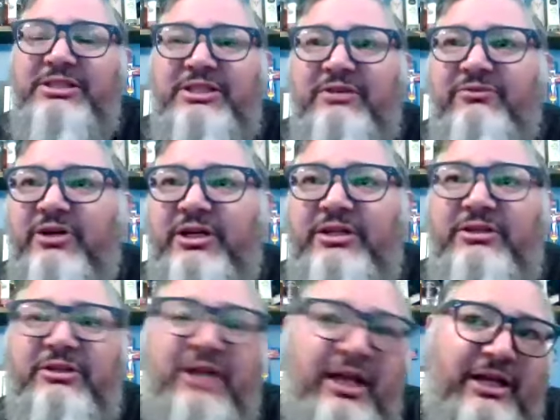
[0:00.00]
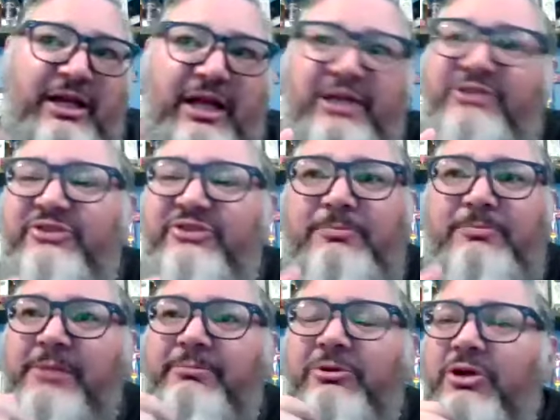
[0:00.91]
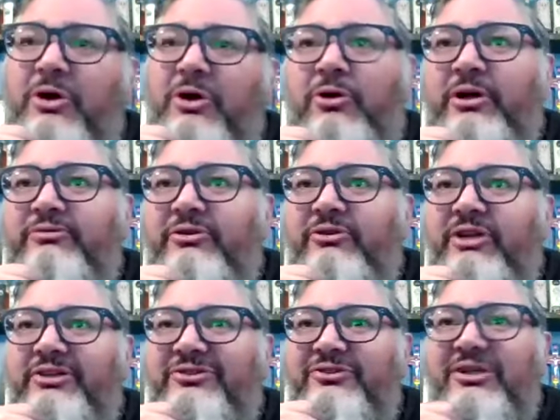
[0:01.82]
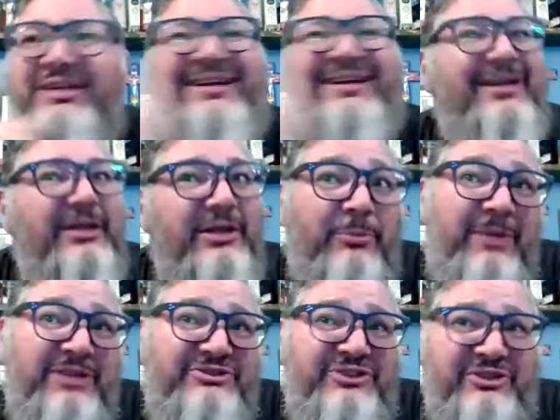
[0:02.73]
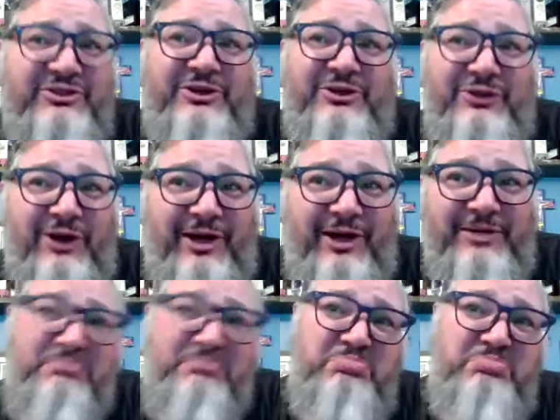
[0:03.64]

different. Like I could see people going for this. My sister-in-law,